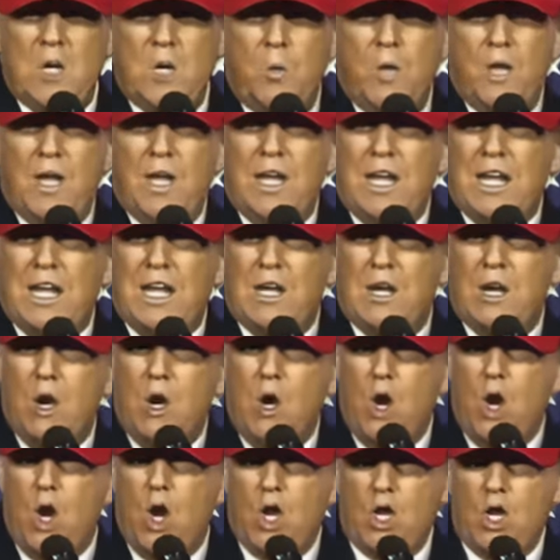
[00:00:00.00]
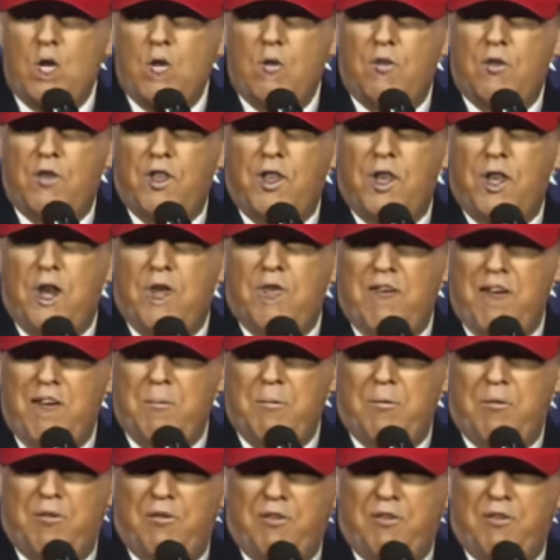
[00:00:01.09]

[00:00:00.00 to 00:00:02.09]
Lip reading: we get hurt for the November